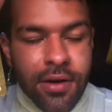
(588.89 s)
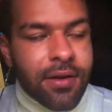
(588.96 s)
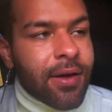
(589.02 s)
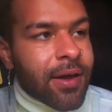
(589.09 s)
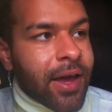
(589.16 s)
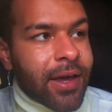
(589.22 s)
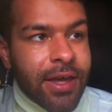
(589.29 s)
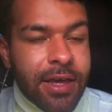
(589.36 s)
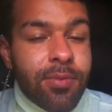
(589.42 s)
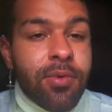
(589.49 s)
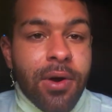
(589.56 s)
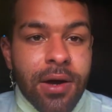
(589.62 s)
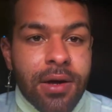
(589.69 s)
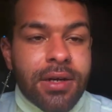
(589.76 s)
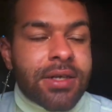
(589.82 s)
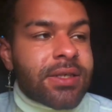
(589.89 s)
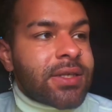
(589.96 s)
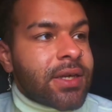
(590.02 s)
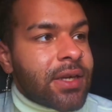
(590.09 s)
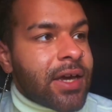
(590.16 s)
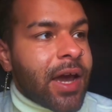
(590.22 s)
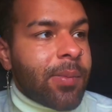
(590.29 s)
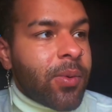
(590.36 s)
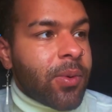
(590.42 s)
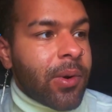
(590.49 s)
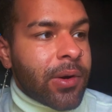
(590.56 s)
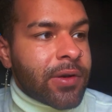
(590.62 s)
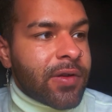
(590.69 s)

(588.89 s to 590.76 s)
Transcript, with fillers: Like, I keep wanting to say, Capricorn,